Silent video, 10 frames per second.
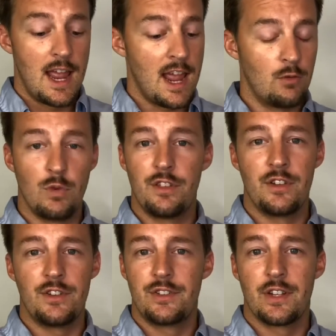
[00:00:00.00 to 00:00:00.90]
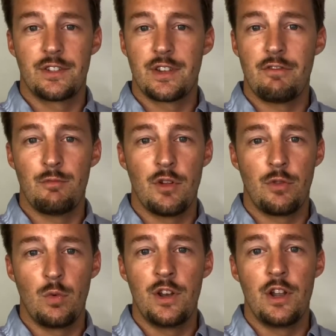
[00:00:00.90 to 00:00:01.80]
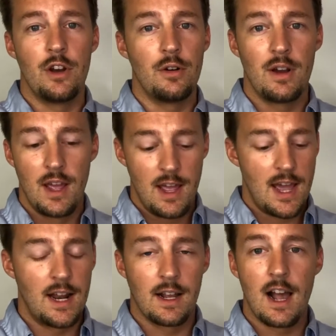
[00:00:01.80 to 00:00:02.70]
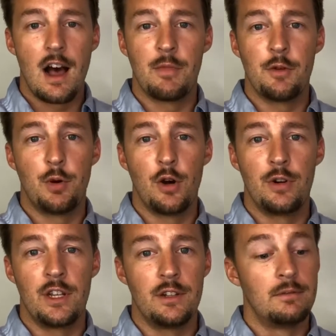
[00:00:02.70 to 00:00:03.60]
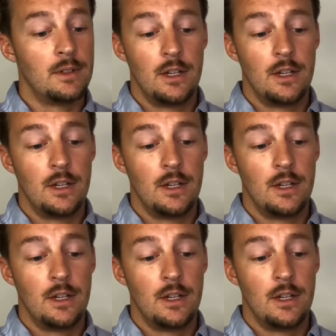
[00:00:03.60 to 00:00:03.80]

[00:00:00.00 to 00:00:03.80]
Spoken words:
and within a 6-7 month window, had a common opponent.